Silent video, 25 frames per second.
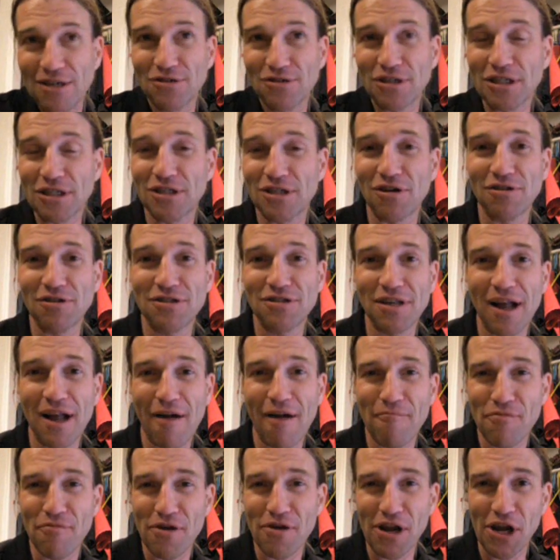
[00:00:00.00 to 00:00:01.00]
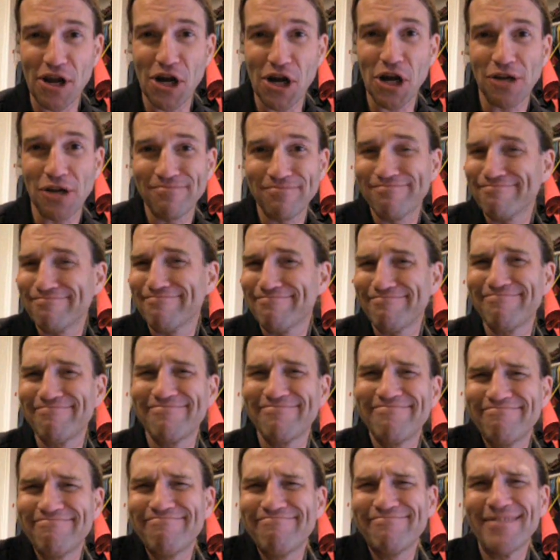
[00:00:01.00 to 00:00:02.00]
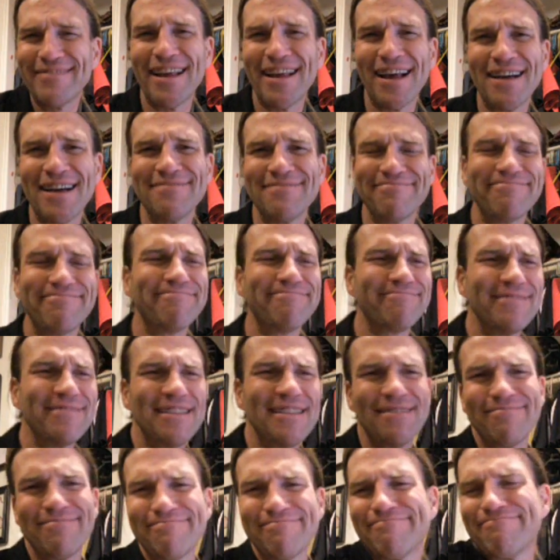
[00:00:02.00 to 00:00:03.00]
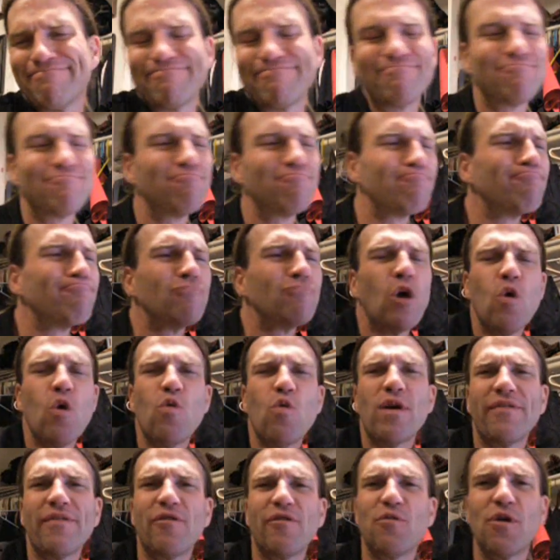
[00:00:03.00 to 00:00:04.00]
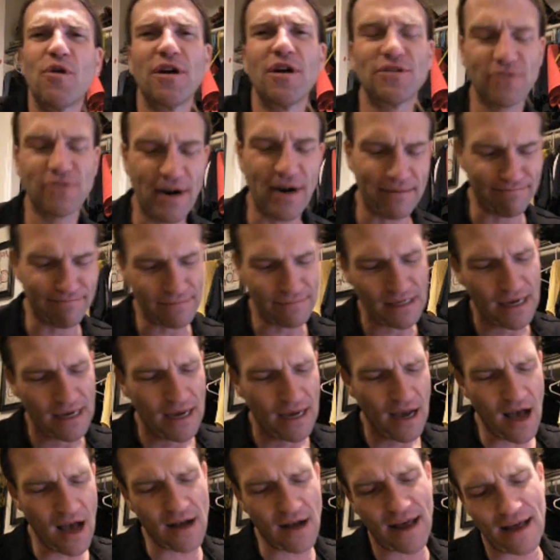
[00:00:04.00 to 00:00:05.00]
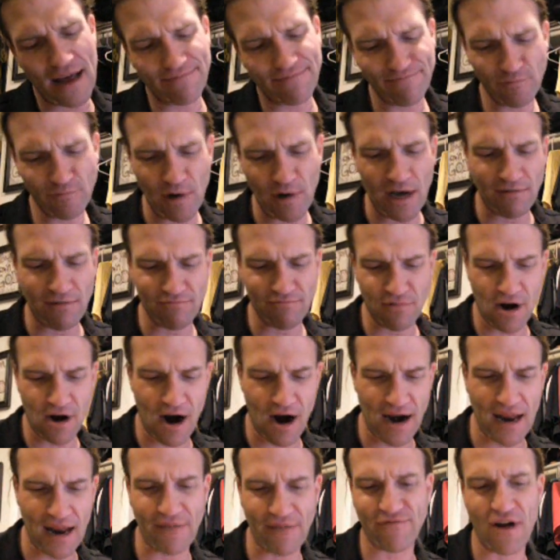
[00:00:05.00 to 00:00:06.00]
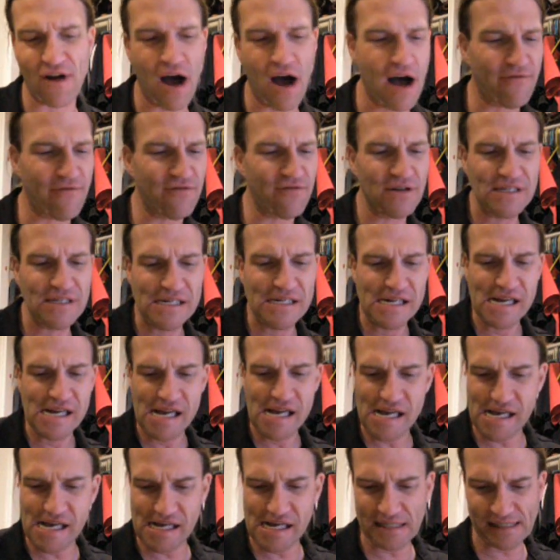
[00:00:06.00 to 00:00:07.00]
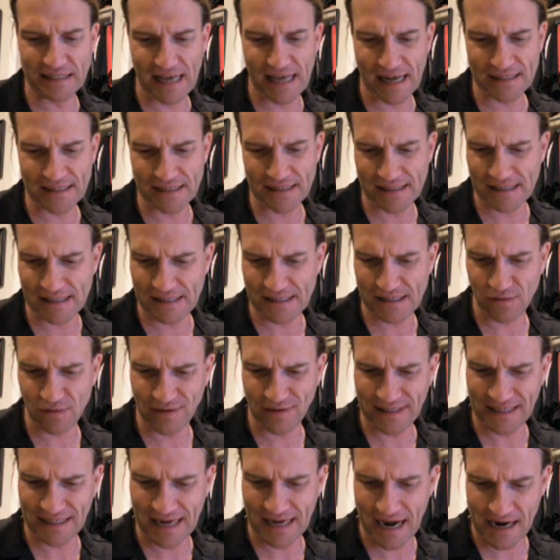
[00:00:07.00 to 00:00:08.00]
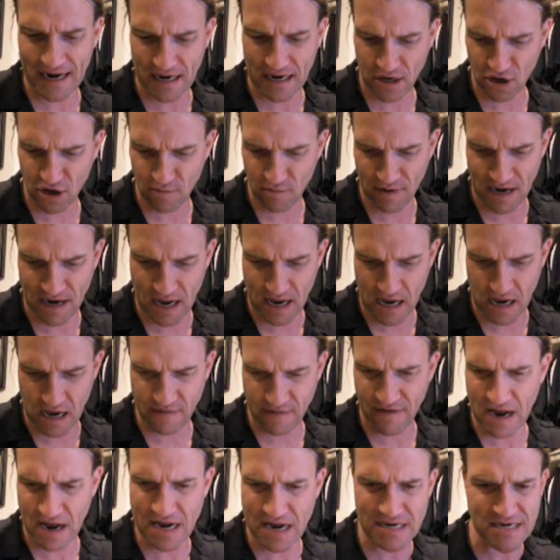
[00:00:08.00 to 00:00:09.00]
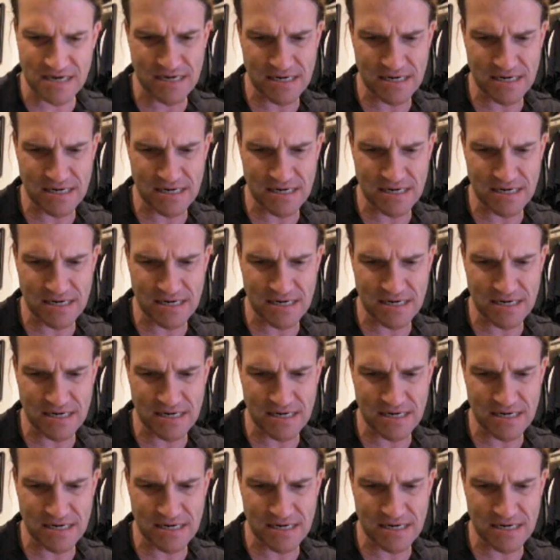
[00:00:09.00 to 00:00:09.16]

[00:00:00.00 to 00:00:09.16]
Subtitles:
usually starts it out pretty good. Yeah. Whatever works, right? Okay, well, where I left off is Exodus 29, I do believe.